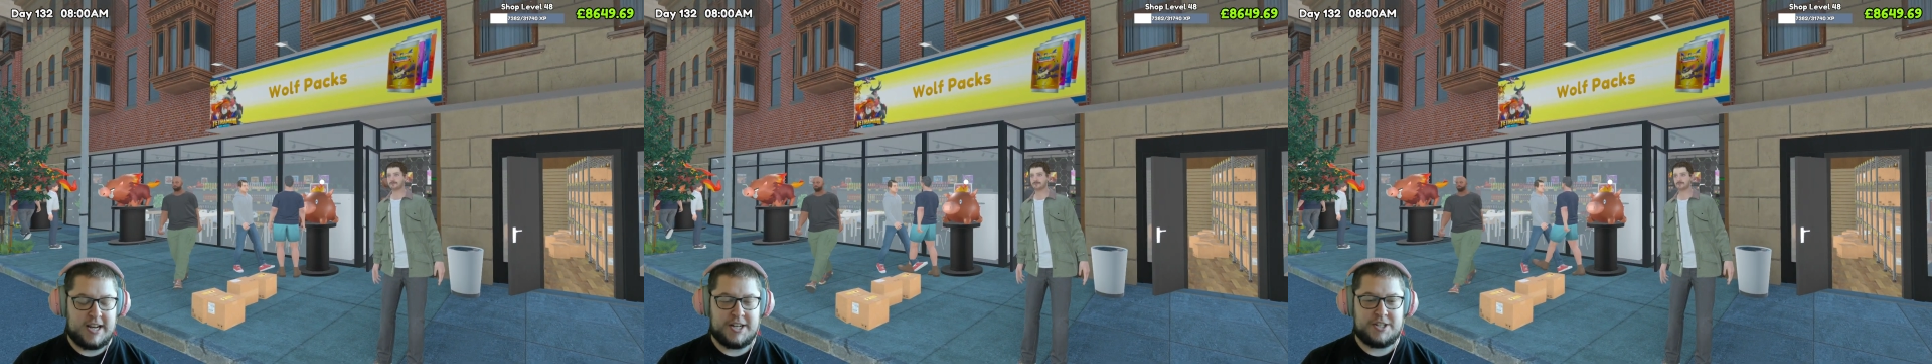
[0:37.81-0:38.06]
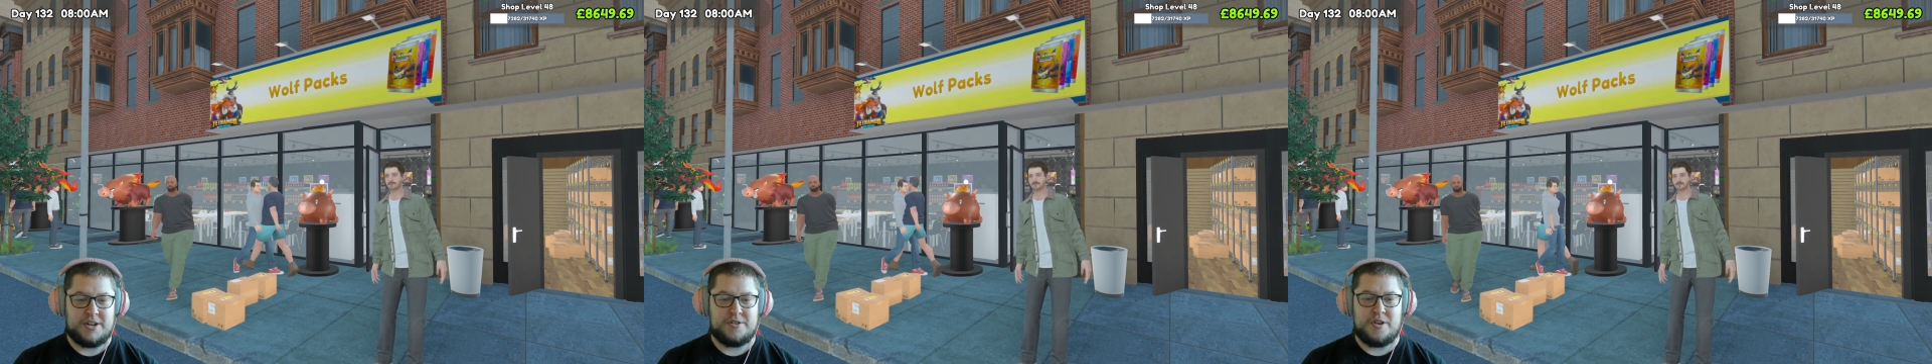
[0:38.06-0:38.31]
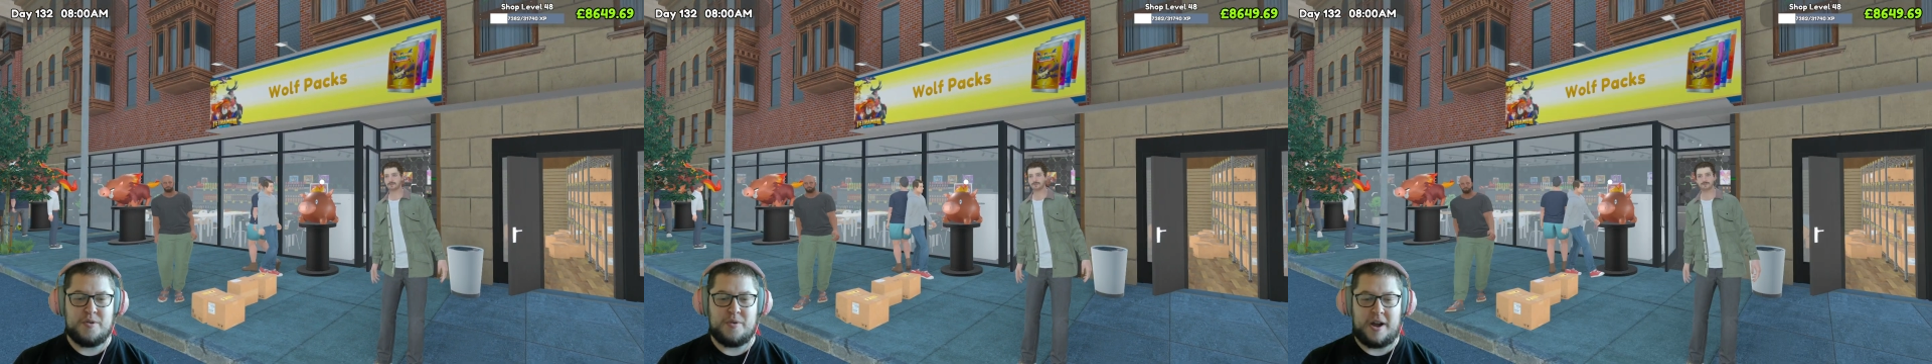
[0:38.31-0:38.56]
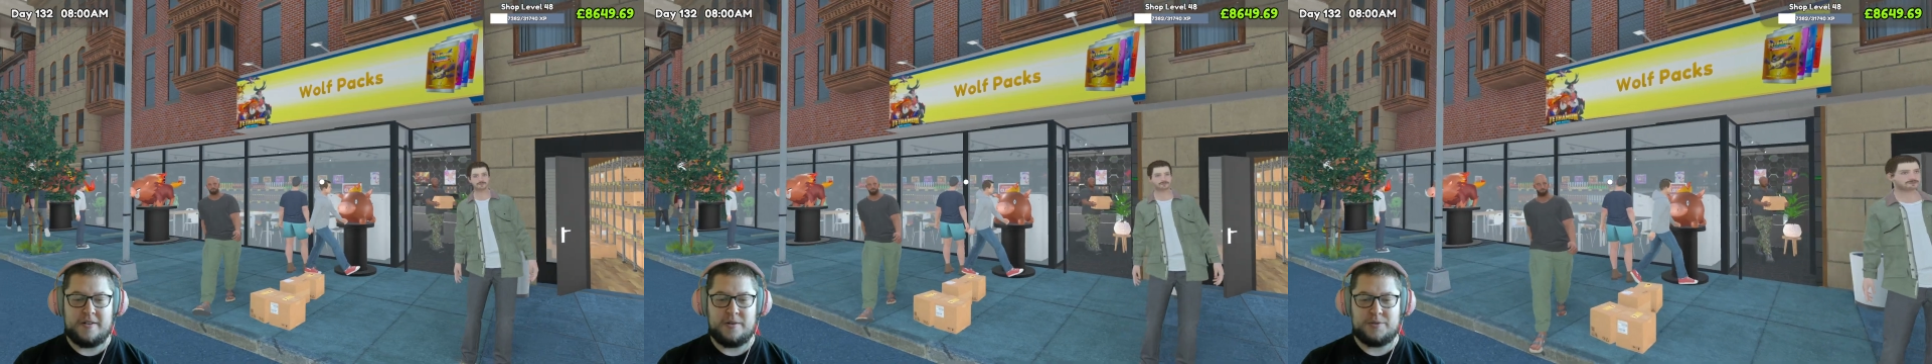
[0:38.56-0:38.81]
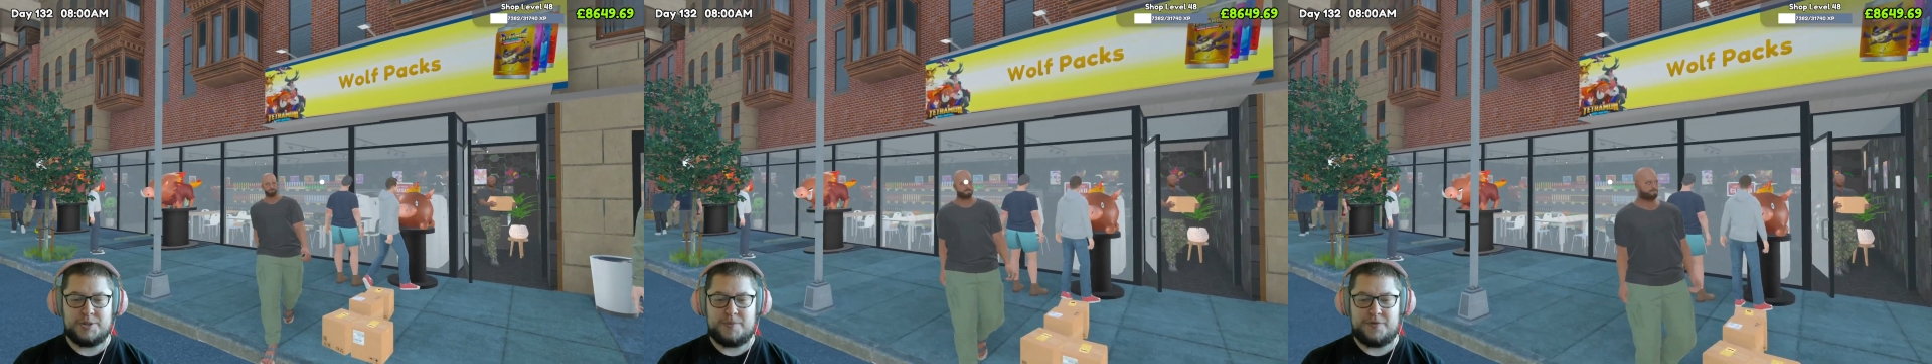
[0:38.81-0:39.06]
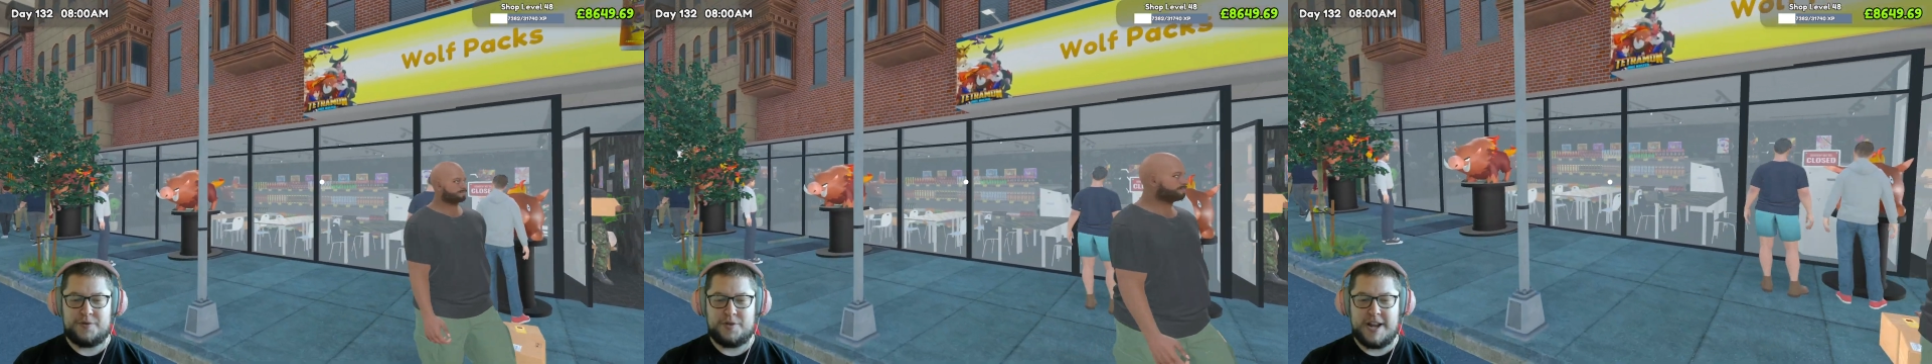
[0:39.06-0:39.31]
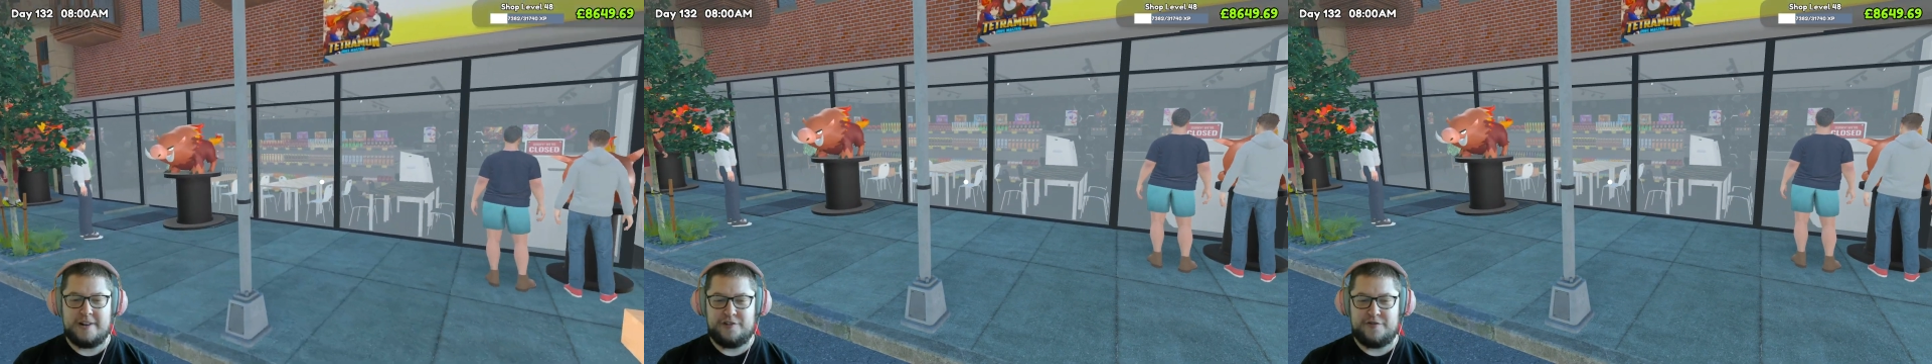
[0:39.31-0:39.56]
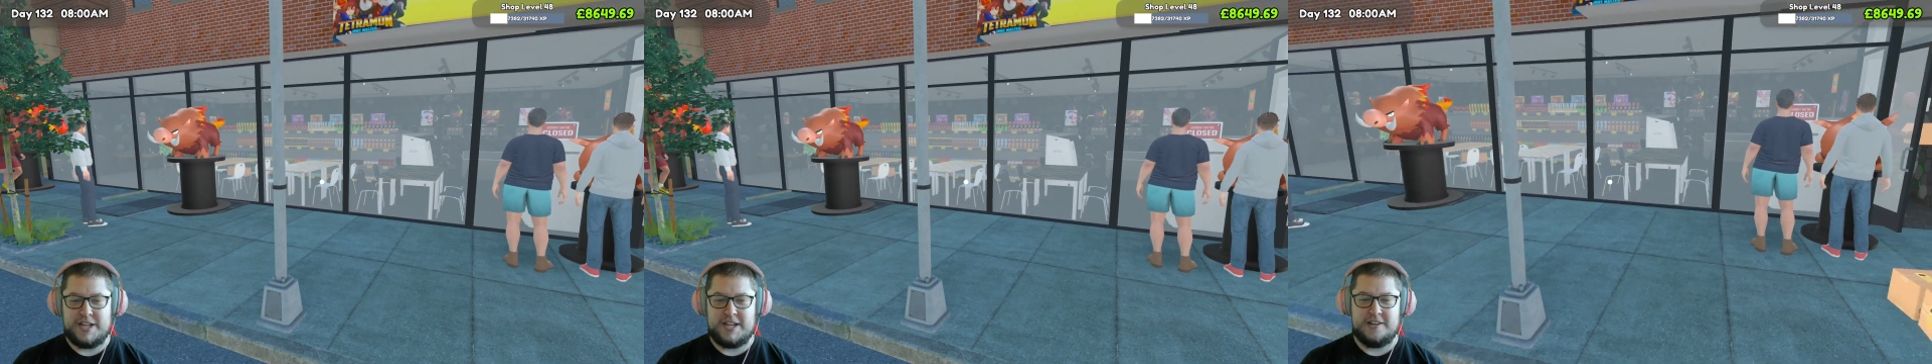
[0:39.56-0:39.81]
I don't know how it was before, and
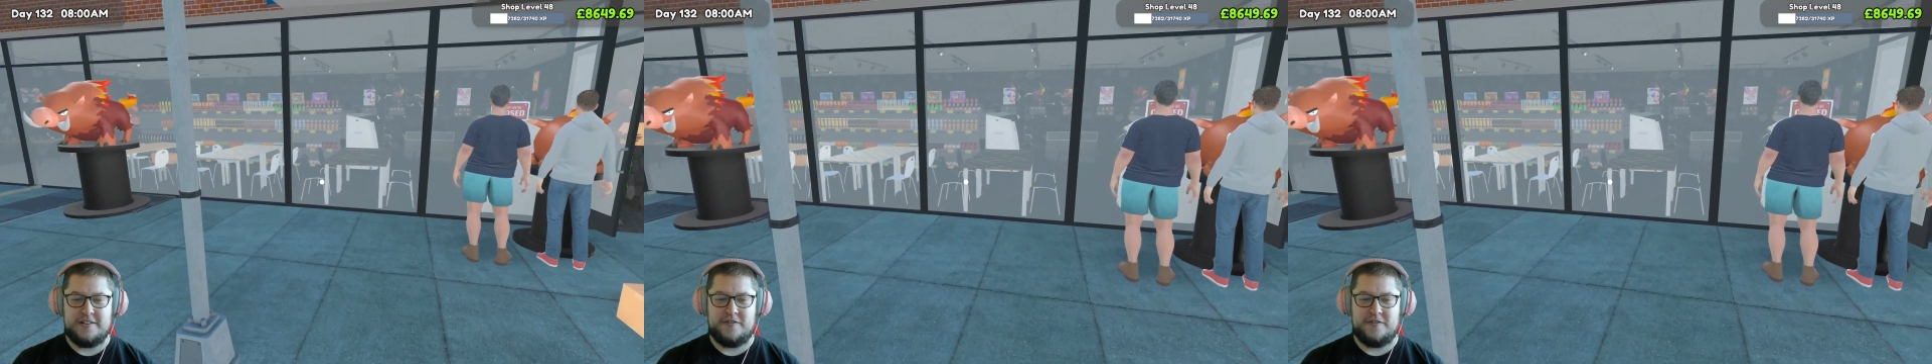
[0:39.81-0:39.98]
everything